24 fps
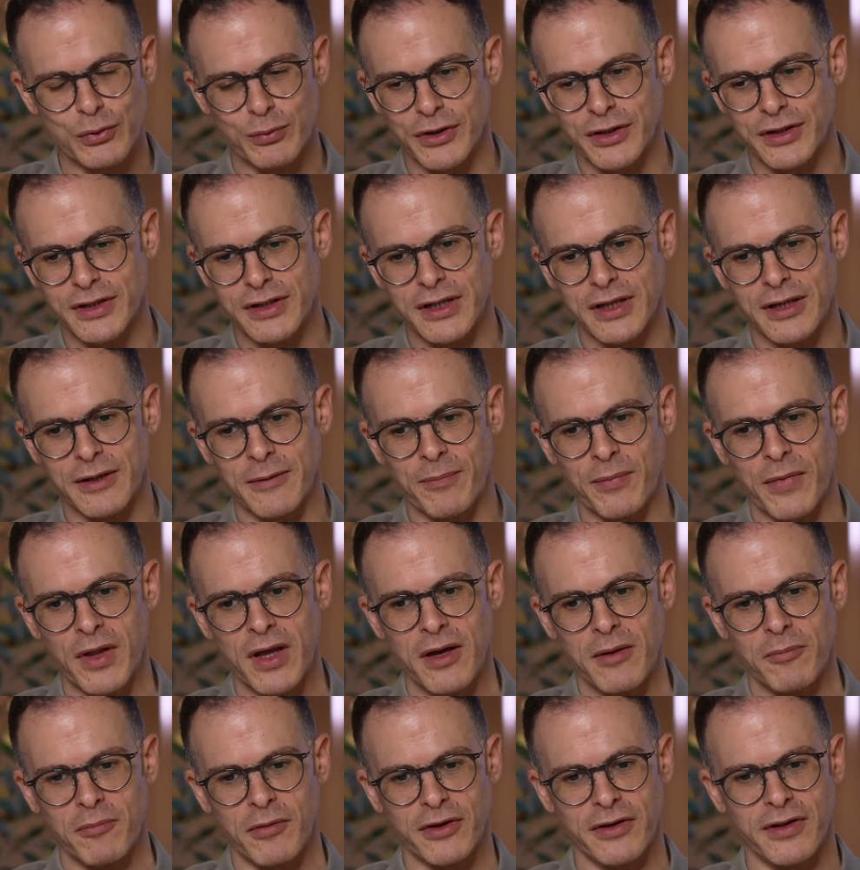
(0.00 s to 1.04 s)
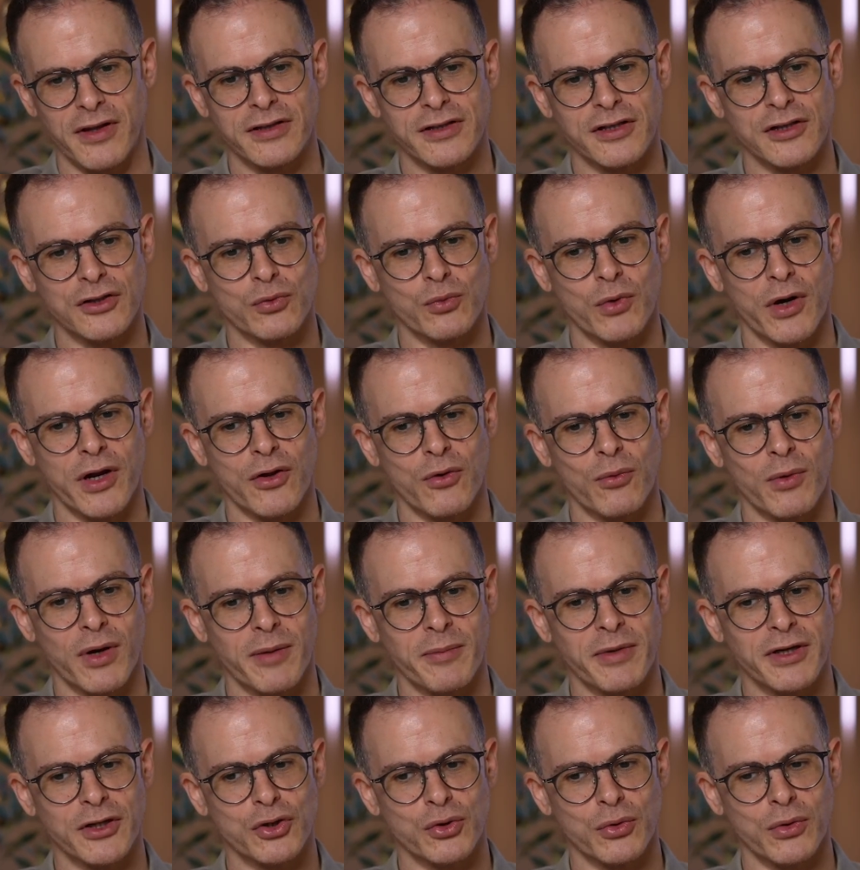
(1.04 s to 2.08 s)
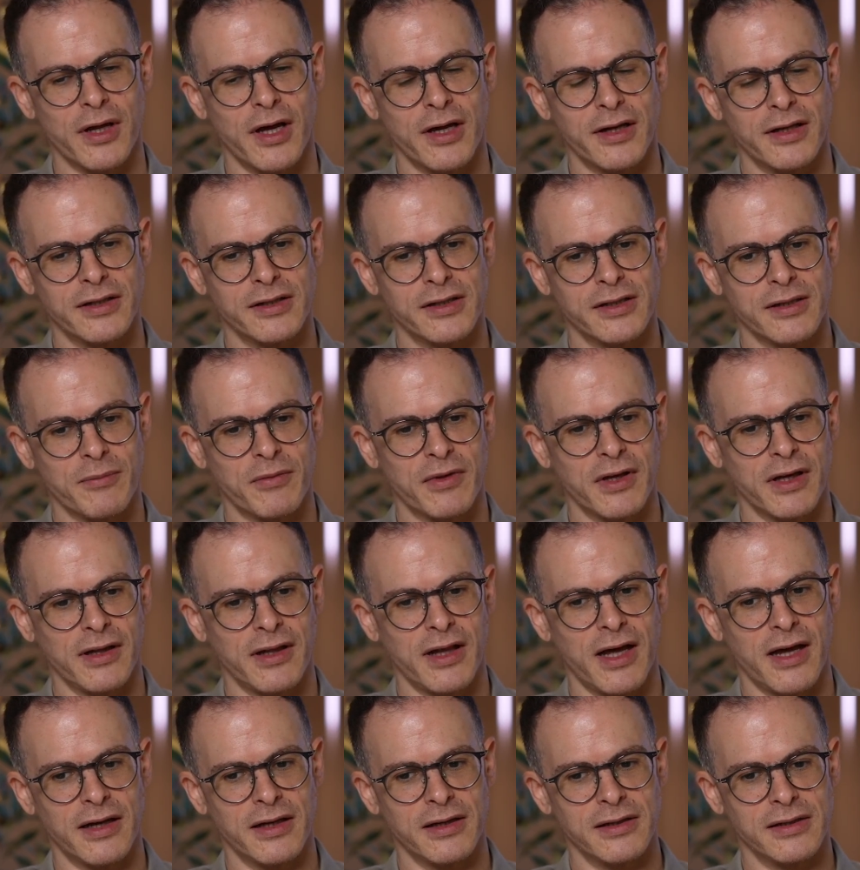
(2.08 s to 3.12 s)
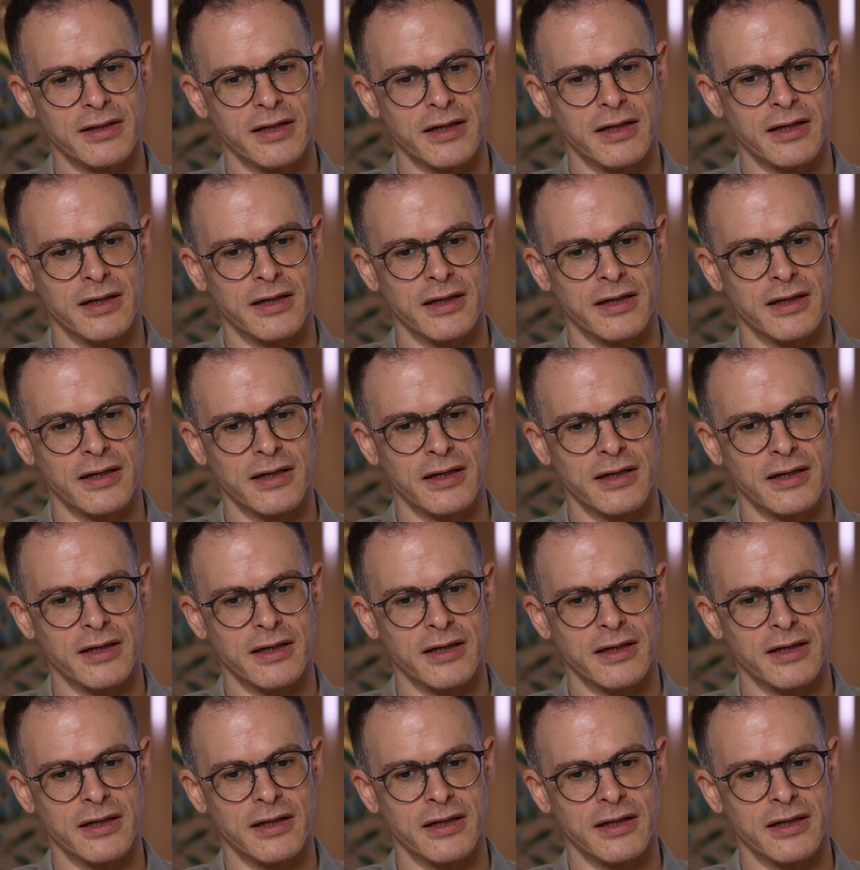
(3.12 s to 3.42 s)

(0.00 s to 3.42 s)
But this is where you want to make sure that is something that is